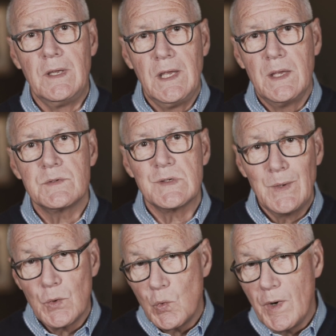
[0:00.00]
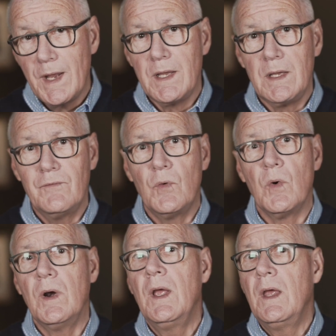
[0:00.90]
He gets me ready
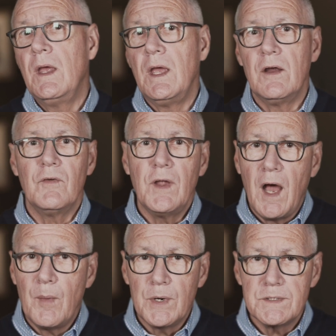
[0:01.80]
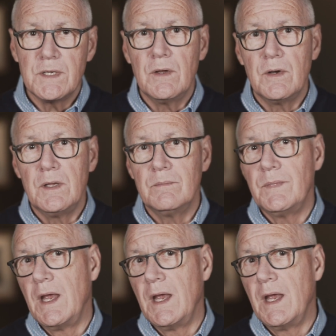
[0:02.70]
for every opportunity,